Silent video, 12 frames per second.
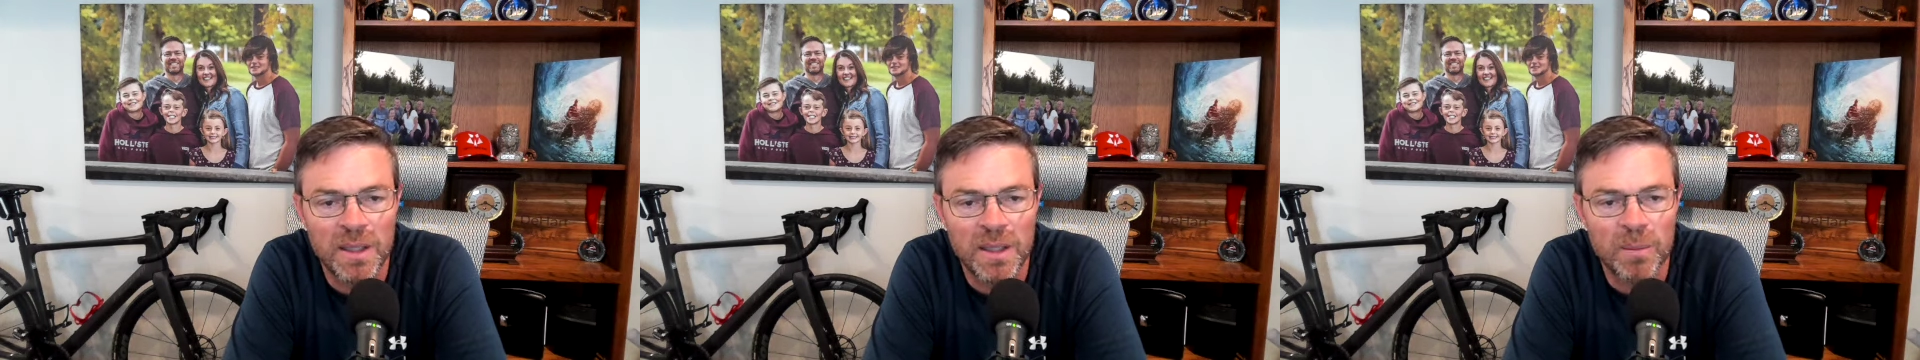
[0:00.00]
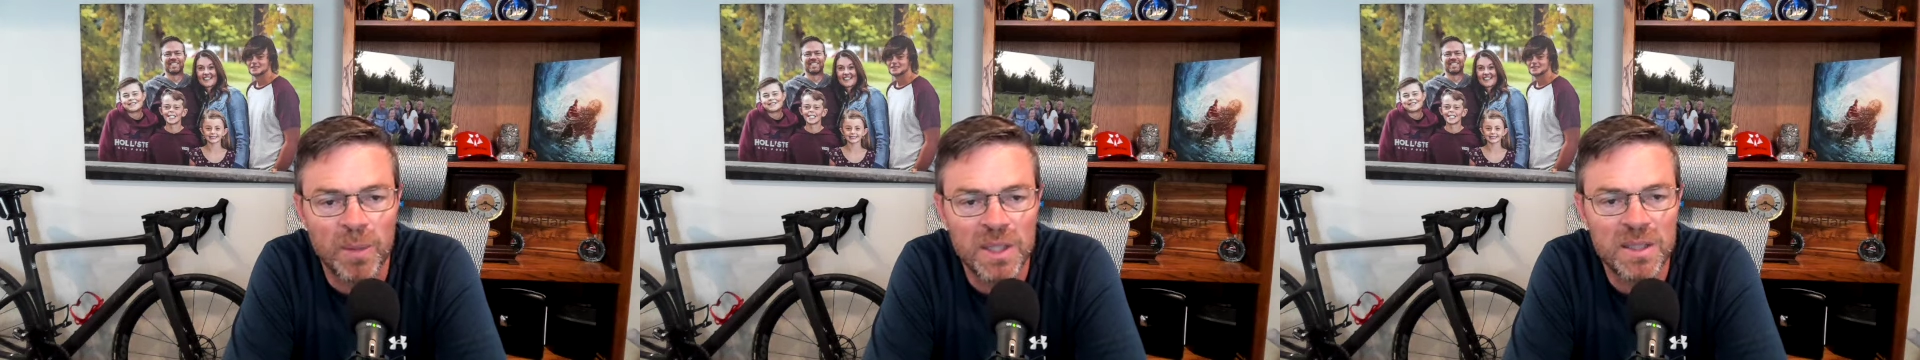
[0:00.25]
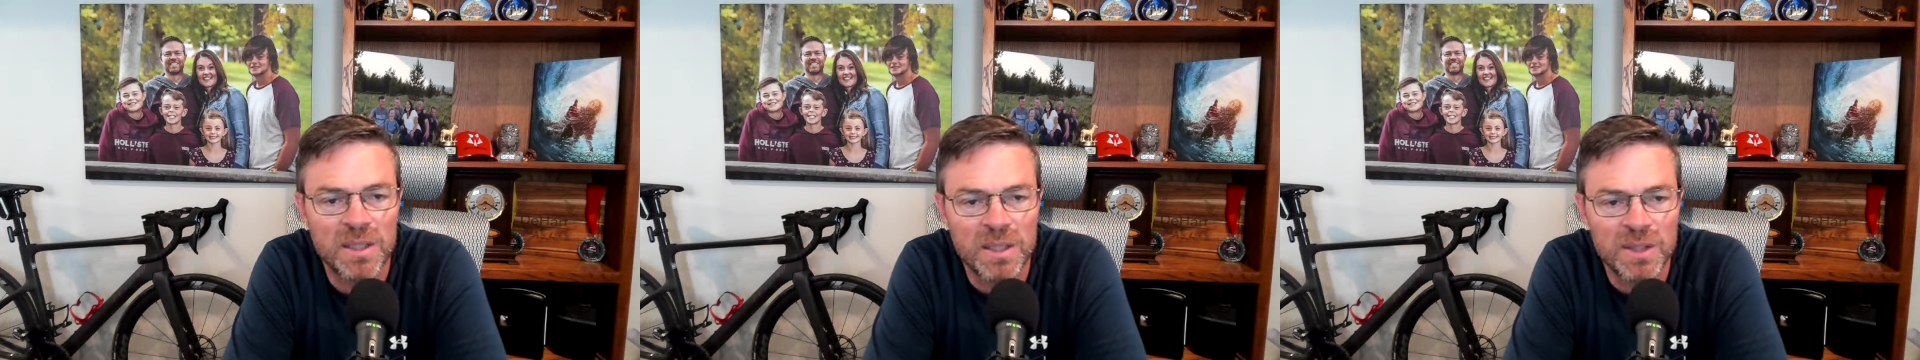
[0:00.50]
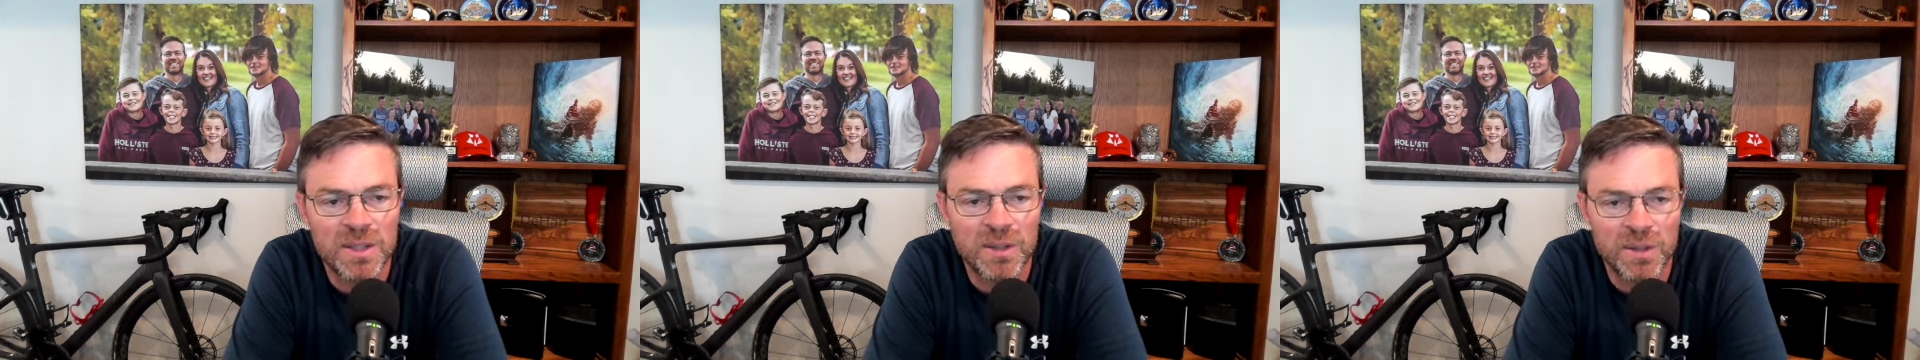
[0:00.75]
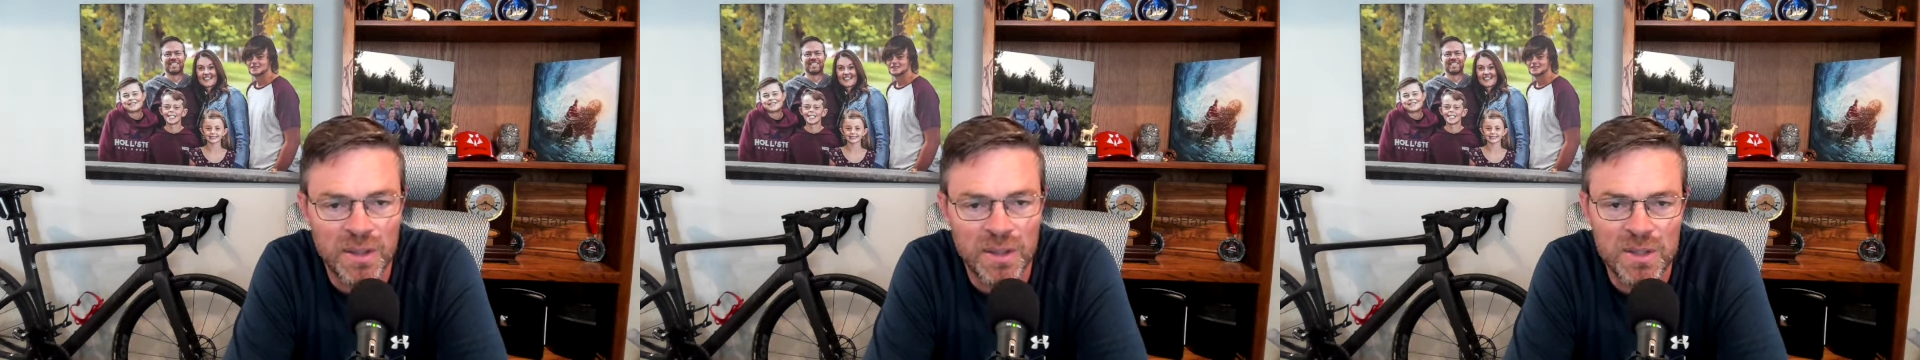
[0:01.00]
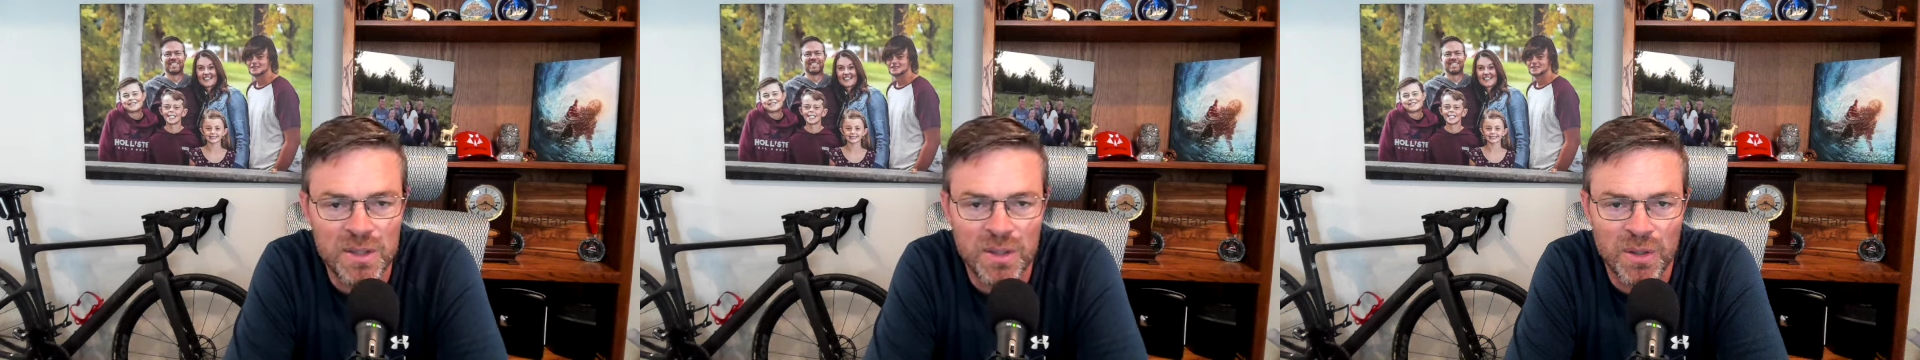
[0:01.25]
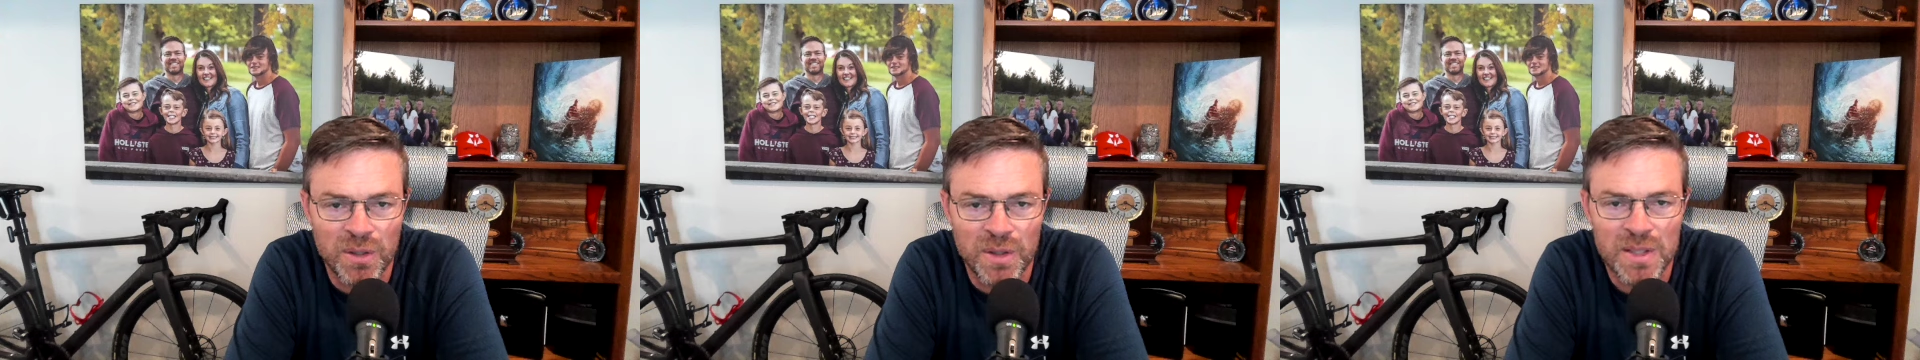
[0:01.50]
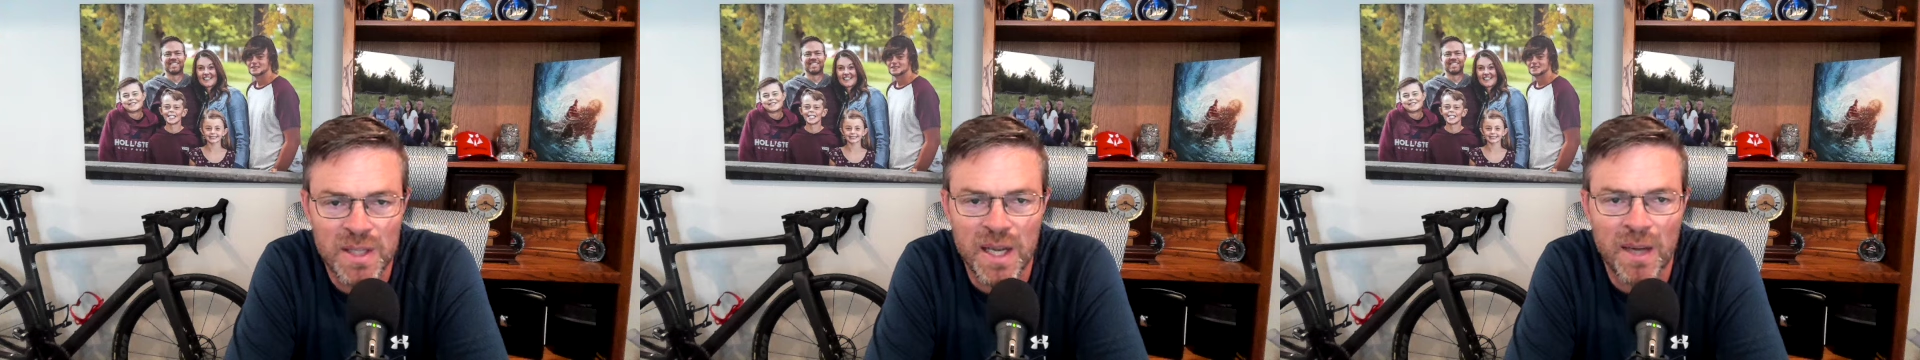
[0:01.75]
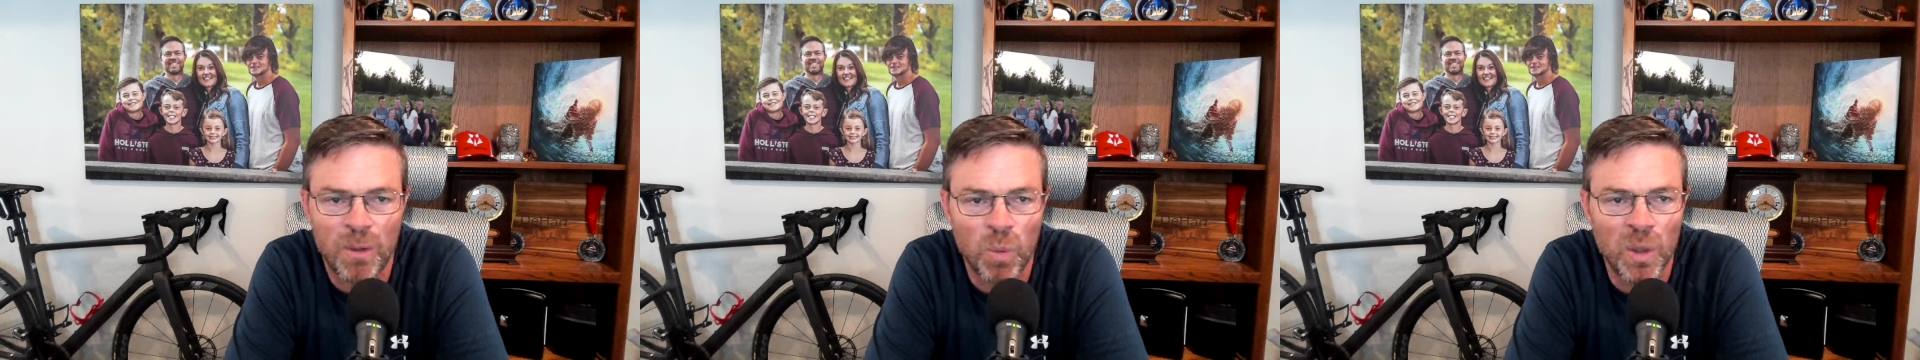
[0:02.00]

it makes it easier and easier as that